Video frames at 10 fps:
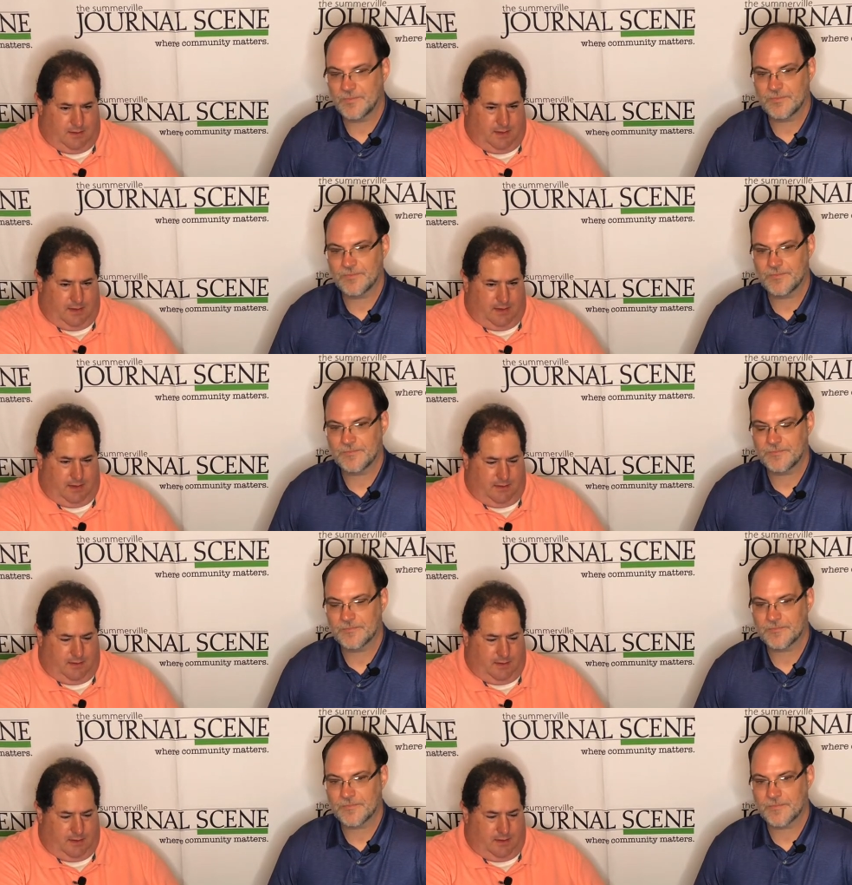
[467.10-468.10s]
Speaker 1: Okay,
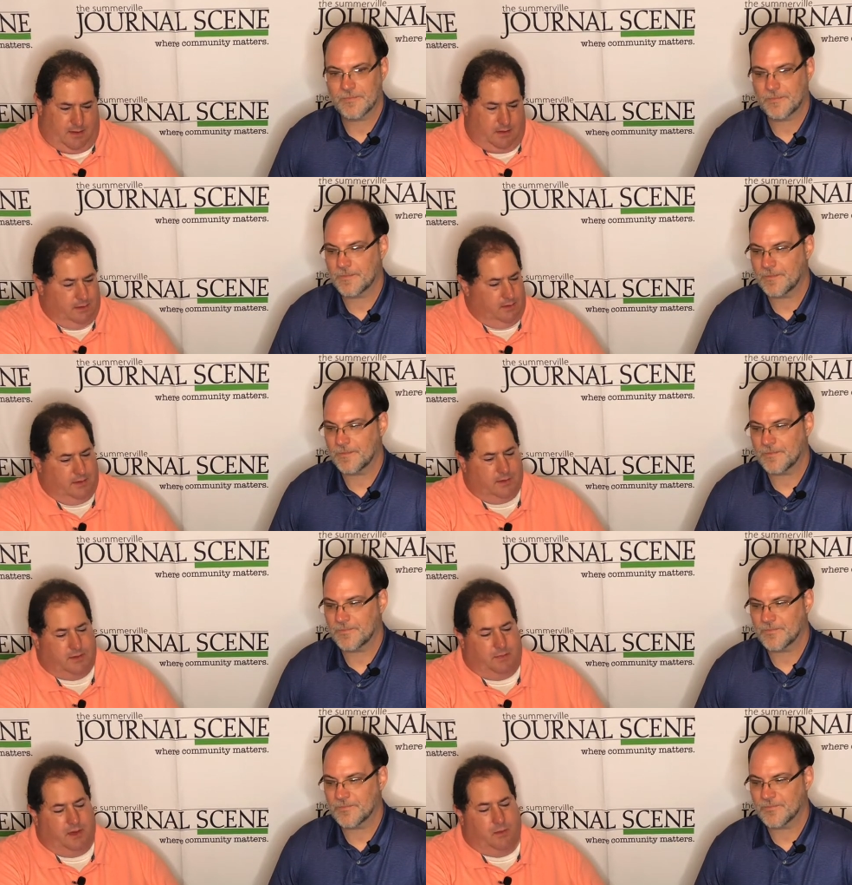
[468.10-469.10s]
uh,
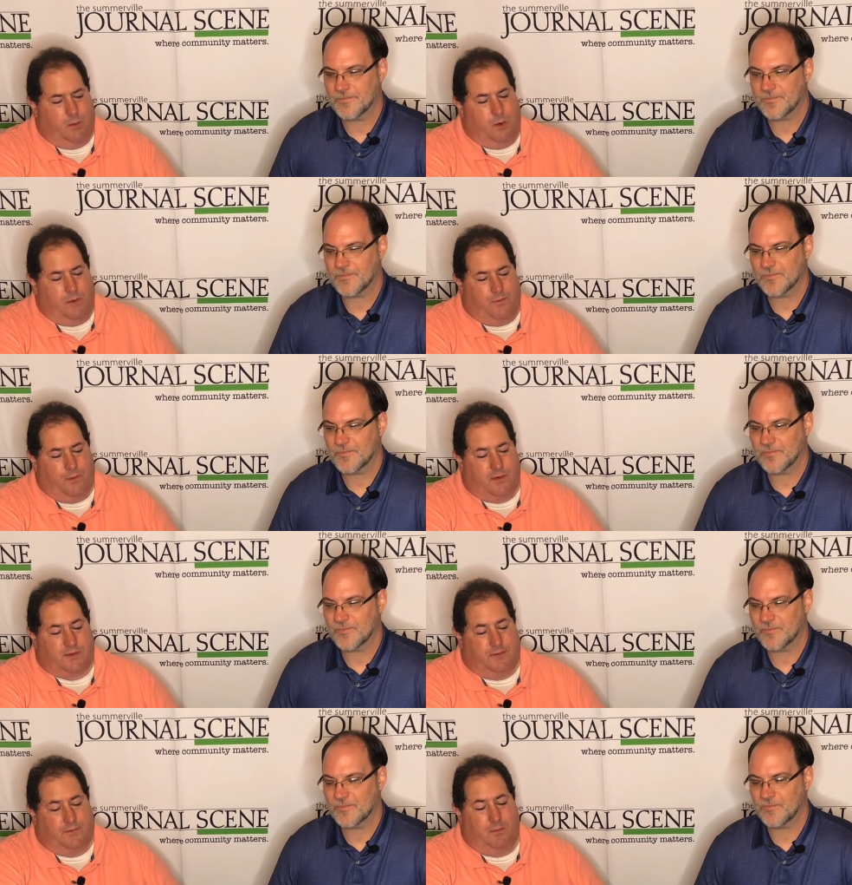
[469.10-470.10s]
here's a big award
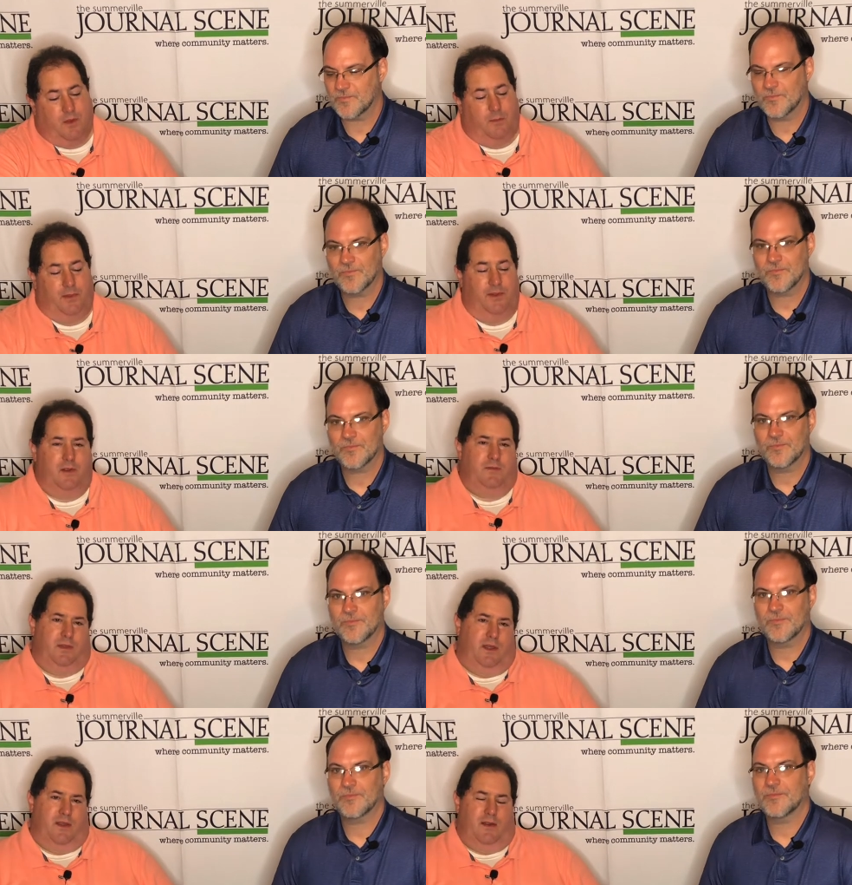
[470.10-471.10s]
for us, the Football Player
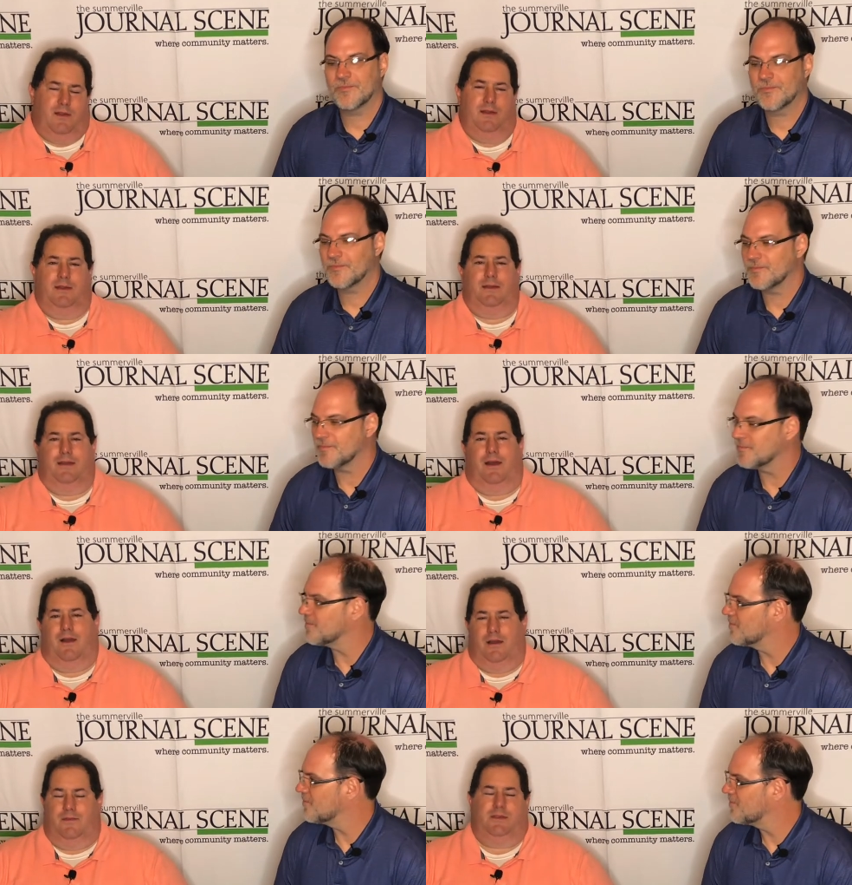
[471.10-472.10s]
of the Year.
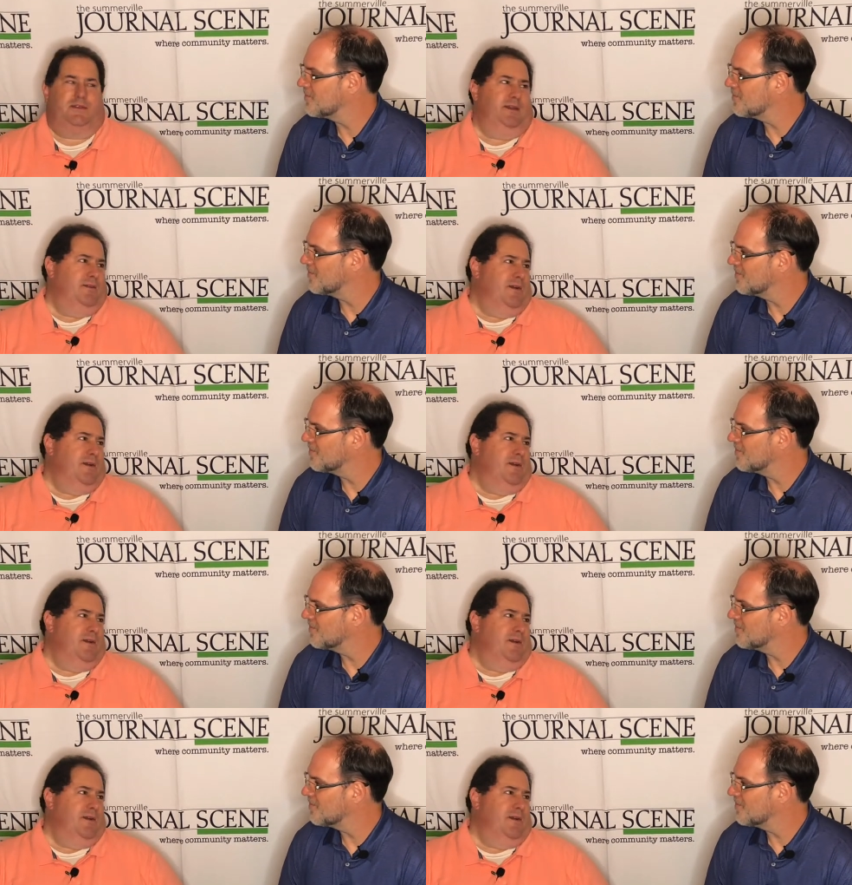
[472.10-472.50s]
Obviously,